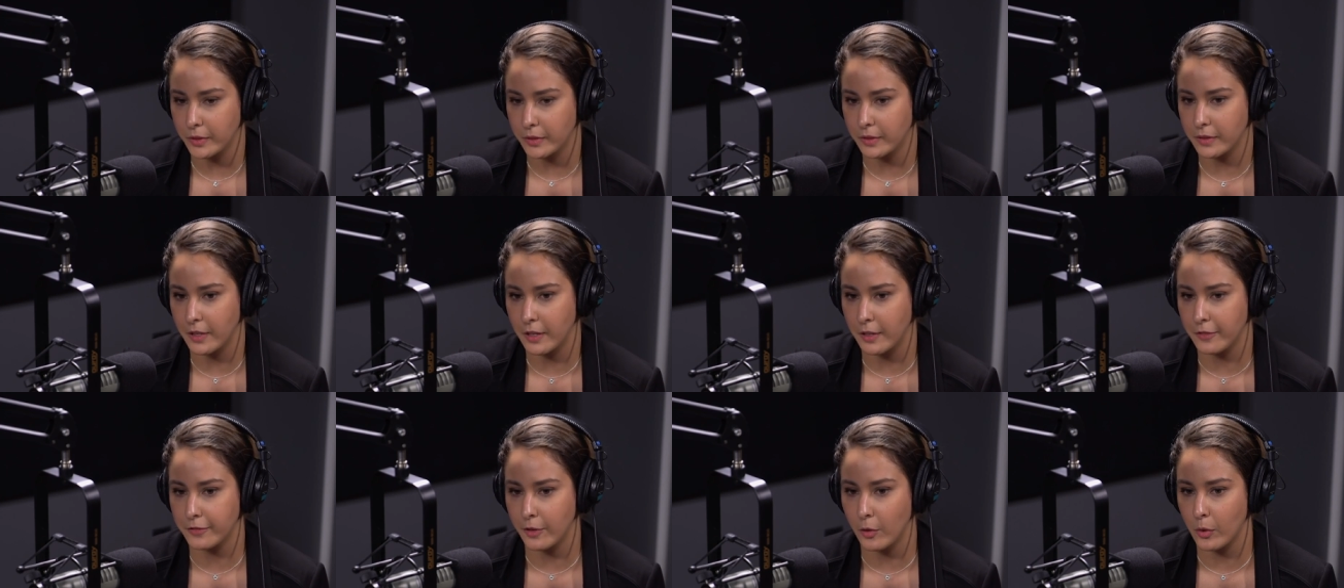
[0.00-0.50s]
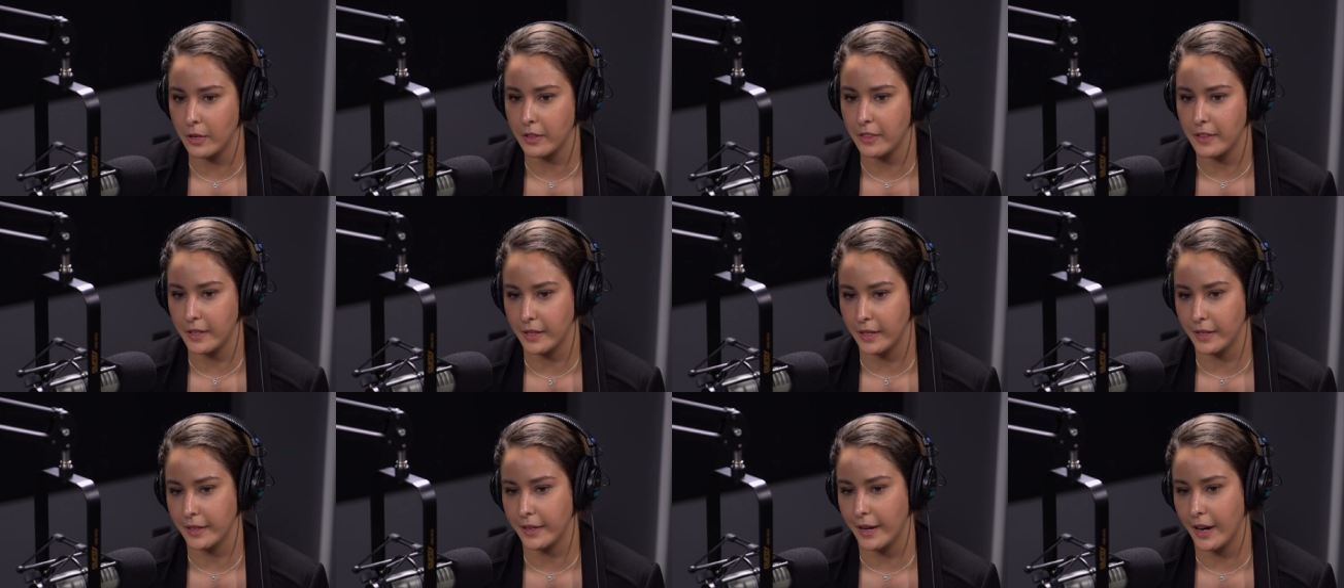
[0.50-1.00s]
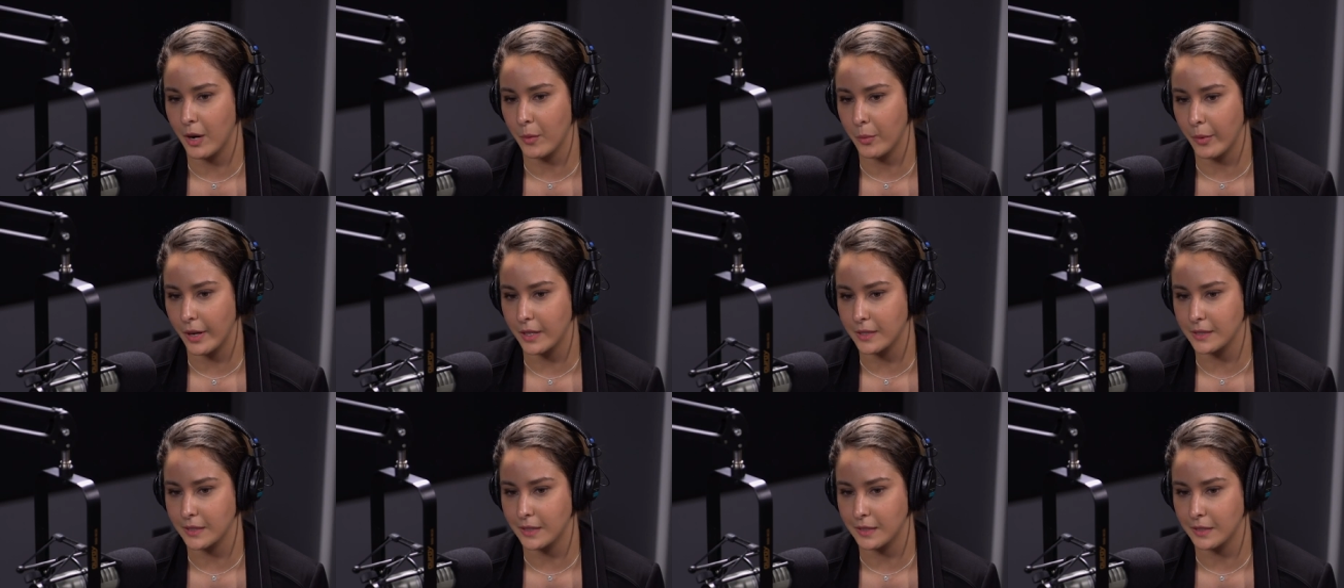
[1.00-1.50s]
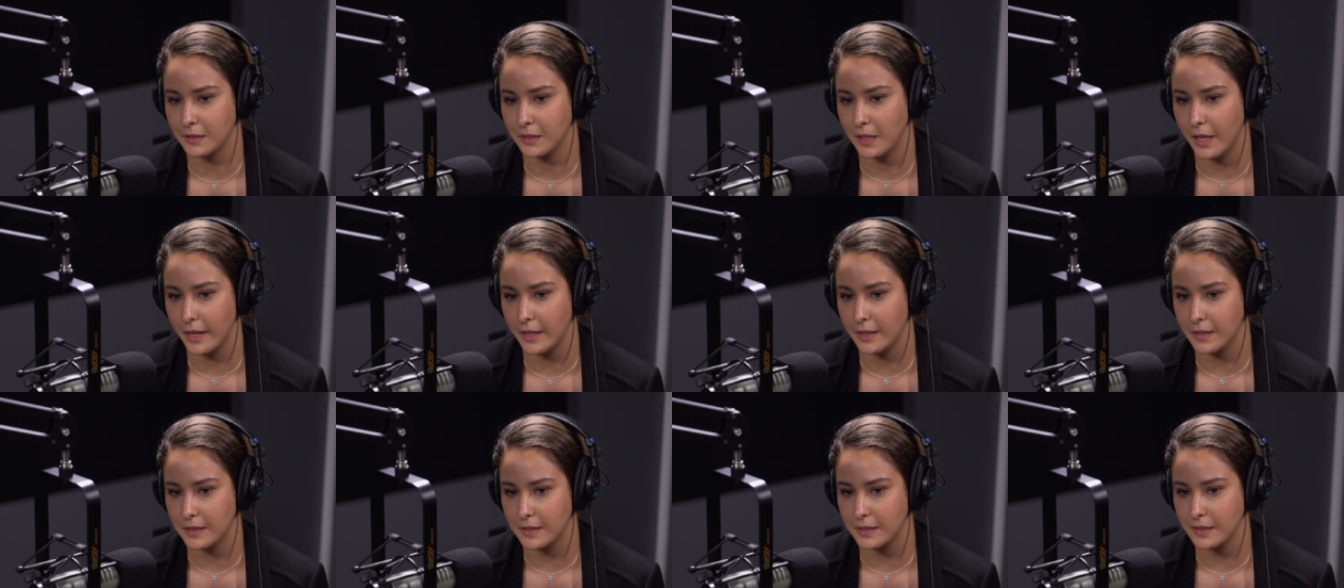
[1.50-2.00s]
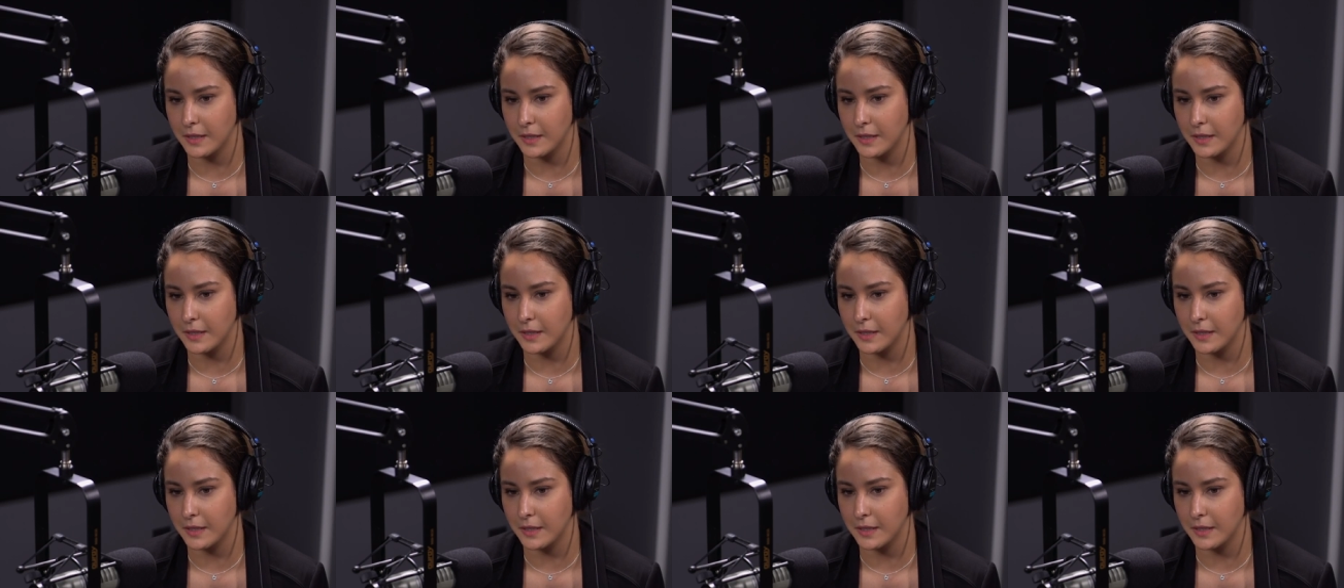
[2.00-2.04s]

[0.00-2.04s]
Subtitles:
the Forward Thinking Chiropractic Alliance,